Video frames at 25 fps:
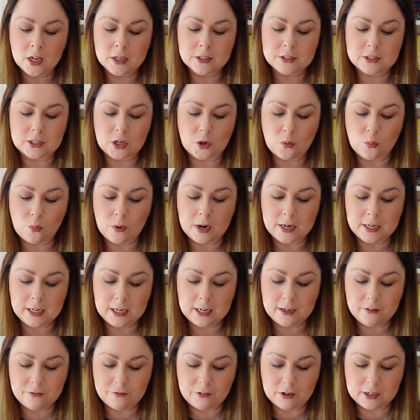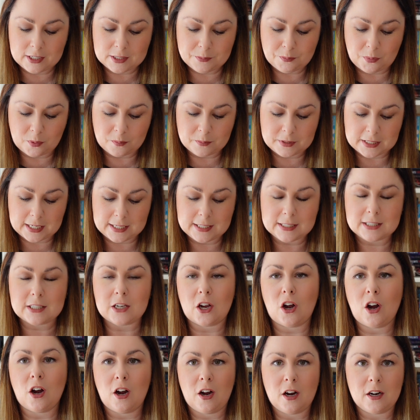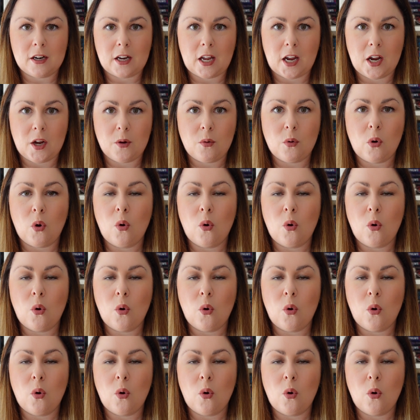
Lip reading: So when he first bumps into Harlow,